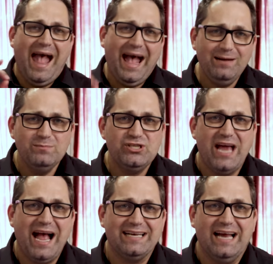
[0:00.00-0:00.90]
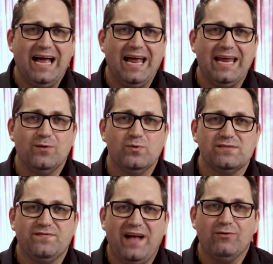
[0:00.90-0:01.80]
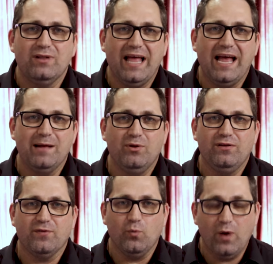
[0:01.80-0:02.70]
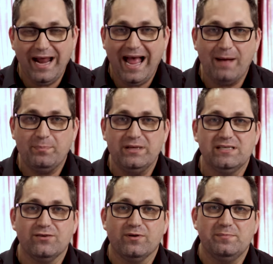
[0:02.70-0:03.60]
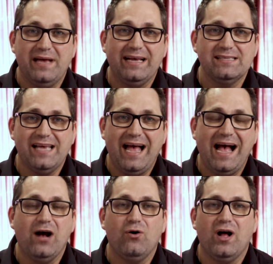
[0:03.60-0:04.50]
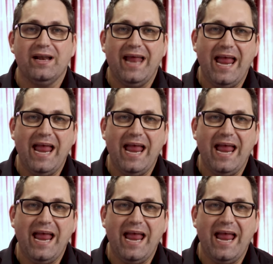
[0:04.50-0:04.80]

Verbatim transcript: Adam Shacknai was found liable for what happened to Rebecca Zahau on